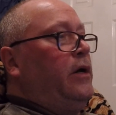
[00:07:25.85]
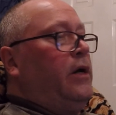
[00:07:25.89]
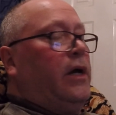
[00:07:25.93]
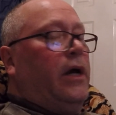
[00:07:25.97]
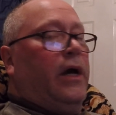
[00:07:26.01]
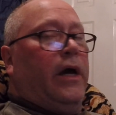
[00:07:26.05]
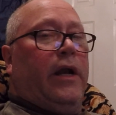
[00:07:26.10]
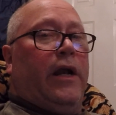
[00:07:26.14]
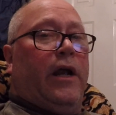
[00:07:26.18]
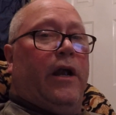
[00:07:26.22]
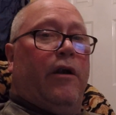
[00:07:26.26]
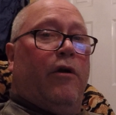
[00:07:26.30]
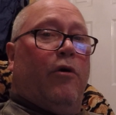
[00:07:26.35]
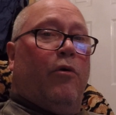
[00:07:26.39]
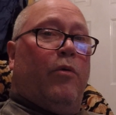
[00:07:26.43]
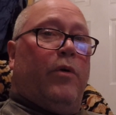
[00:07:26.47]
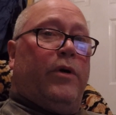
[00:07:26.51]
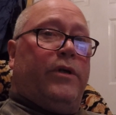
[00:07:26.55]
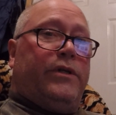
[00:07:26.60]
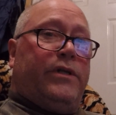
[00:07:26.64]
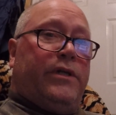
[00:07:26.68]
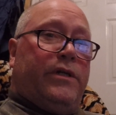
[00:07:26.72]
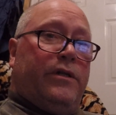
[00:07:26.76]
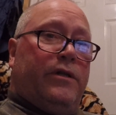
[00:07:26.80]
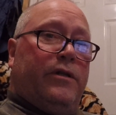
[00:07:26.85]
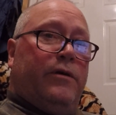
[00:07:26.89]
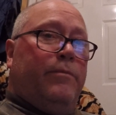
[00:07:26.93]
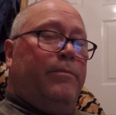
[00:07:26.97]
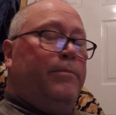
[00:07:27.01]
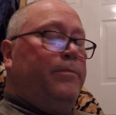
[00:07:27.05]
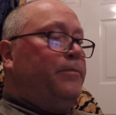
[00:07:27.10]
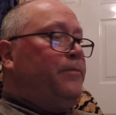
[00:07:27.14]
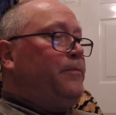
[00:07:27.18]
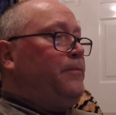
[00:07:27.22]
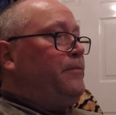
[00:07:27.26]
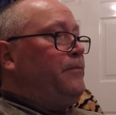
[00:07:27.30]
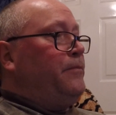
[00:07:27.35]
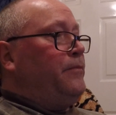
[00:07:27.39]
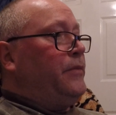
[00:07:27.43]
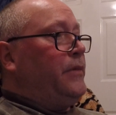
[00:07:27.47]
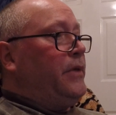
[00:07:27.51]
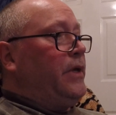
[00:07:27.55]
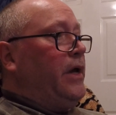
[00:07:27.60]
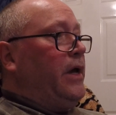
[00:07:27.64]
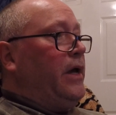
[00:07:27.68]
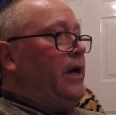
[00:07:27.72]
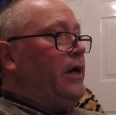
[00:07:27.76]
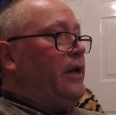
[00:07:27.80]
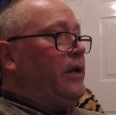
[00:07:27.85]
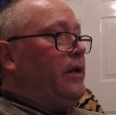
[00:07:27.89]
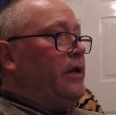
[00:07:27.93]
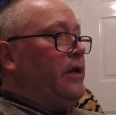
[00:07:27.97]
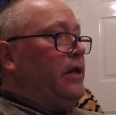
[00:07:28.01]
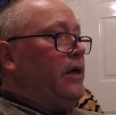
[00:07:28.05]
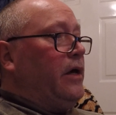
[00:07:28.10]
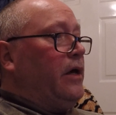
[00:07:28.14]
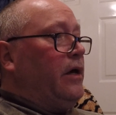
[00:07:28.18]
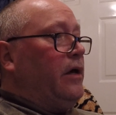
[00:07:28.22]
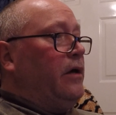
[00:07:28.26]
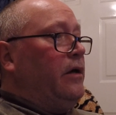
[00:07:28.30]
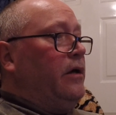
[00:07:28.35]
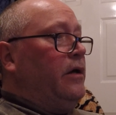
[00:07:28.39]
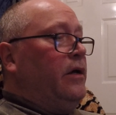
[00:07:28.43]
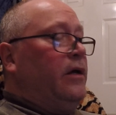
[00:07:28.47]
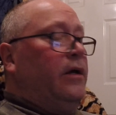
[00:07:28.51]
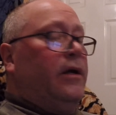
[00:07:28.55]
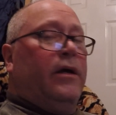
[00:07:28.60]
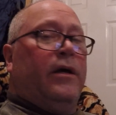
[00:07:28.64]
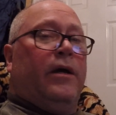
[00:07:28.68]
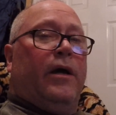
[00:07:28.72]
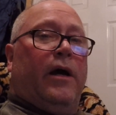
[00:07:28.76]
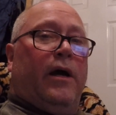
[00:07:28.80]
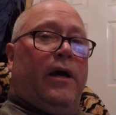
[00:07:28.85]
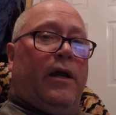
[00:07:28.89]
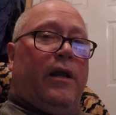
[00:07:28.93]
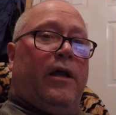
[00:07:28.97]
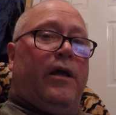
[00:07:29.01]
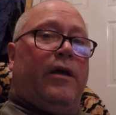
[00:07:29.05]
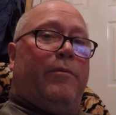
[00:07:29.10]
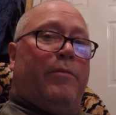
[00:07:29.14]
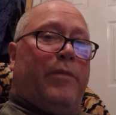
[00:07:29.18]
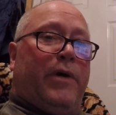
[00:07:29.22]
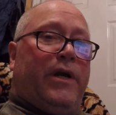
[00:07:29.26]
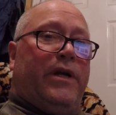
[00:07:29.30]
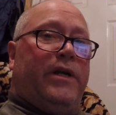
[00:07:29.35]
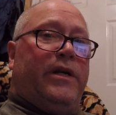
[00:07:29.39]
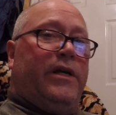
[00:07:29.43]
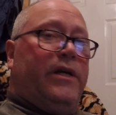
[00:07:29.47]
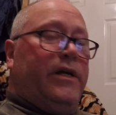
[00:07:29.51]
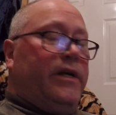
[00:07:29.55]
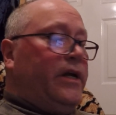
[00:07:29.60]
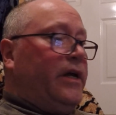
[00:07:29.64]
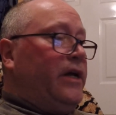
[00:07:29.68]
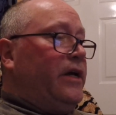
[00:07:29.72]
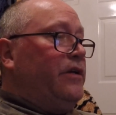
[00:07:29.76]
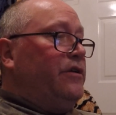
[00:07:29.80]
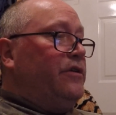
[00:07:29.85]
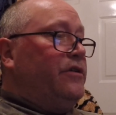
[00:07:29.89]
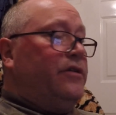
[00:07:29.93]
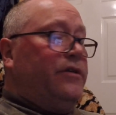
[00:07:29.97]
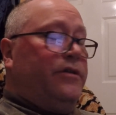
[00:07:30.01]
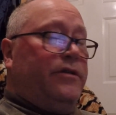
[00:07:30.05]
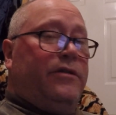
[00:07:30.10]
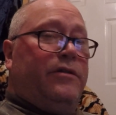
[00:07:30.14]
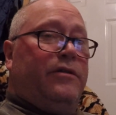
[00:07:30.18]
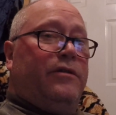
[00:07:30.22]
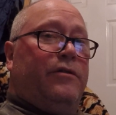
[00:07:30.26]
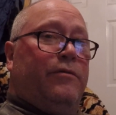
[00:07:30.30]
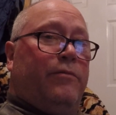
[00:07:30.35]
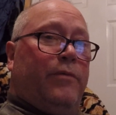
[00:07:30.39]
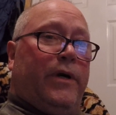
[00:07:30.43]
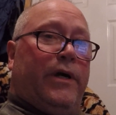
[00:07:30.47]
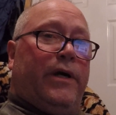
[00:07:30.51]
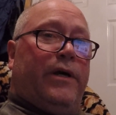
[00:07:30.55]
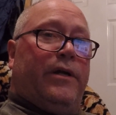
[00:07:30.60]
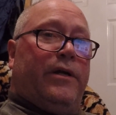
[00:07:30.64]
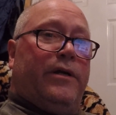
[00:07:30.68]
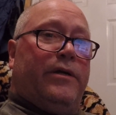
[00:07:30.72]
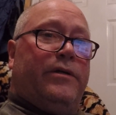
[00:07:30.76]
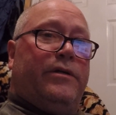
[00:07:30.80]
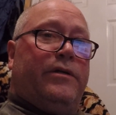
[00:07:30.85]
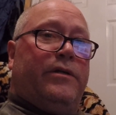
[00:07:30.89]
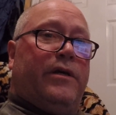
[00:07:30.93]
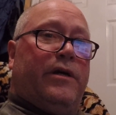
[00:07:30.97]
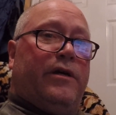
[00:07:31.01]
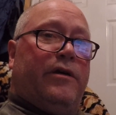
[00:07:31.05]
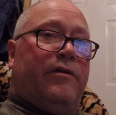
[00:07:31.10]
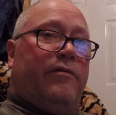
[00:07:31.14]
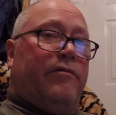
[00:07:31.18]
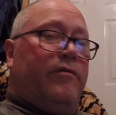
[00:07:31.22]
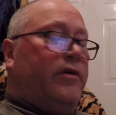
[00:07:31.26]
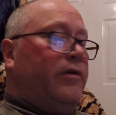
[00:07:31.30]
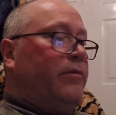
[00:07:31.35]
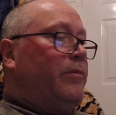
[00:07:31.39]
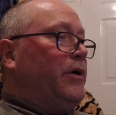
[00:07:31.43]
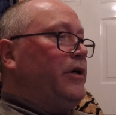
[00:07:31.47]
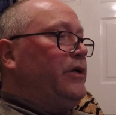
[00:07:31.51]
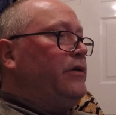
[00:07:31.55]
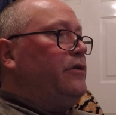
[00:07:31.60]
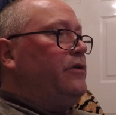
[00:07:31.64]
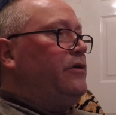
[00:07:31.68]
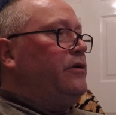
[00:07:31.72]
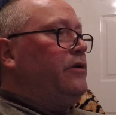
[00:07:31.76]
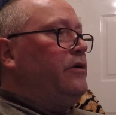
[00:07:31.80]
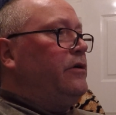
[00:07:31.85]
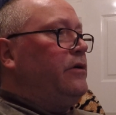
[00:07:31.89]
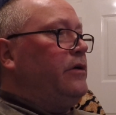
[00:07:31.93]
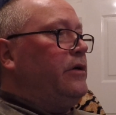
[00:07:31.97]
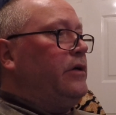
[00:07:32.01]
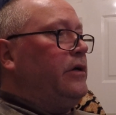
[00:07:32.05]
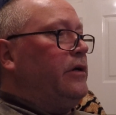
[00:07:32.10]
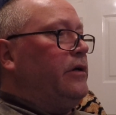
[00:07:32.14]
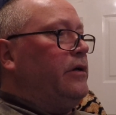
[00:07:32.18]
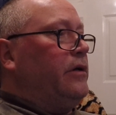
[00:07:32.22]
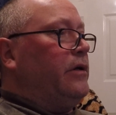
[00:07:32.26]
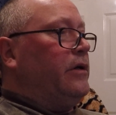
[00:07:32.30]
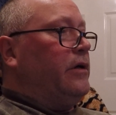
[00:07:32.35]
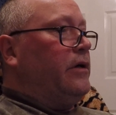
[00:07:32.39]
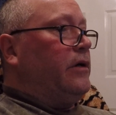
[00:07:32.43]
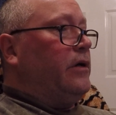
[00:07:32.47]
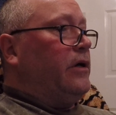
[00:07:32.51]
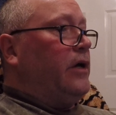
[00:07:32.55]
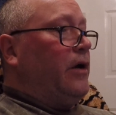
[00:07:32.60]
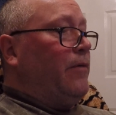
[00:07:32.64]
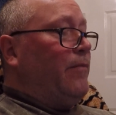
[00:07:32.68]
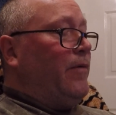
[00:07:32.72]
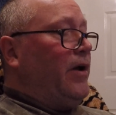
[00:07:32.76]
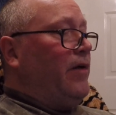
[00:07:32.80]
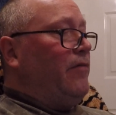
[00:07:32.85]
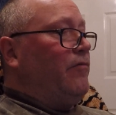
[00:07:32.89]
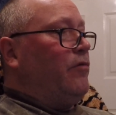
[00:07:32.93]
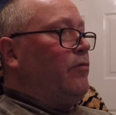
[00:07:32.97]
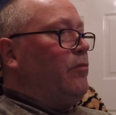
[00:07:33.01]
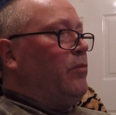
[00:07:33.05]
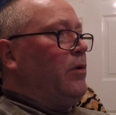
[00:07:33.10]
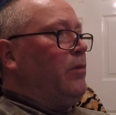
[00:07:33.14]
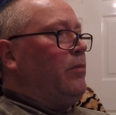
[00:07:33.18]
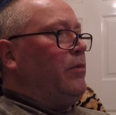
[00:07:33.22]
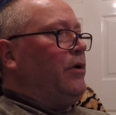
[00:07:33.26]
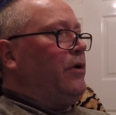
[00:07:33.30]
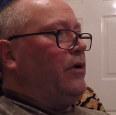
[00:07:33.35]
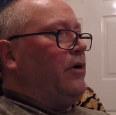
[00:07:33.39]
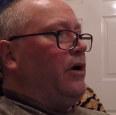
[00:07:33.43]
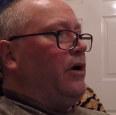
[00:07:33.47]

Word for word: and I know what's in them, and uh, I like my DNA just the way it is. Thank you very much. And uh, I ran for public